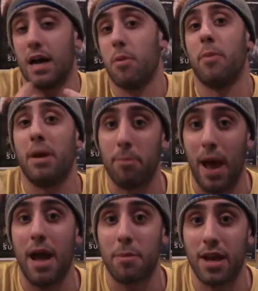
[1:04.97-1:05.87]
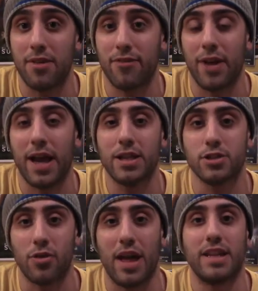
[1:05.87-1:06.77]
I'm a big Batman fan,
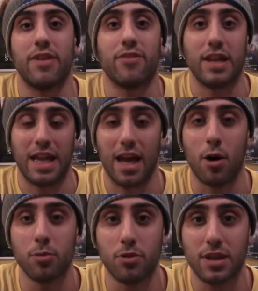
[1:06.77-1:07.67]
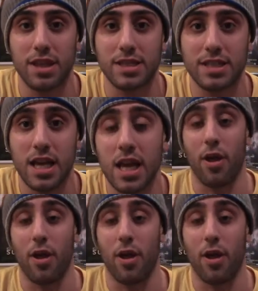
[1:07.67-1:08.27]
so that definitely helped with this.